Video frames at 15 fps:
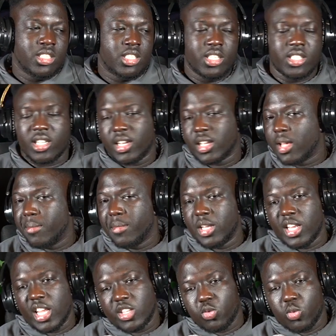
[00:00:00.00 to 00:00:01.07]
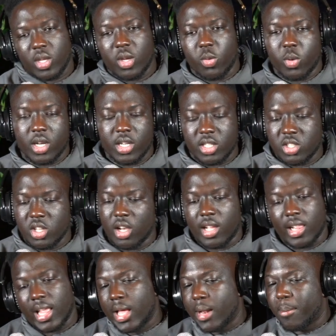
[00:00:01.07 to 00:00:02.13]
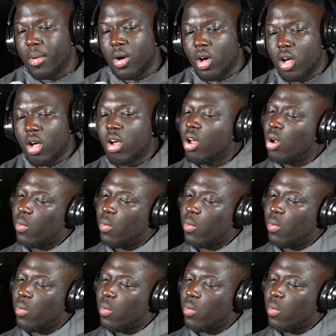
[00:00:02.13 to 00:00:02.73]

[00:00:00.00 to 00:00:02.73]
He's going to come in next week, and we're going to talk a lot of ball.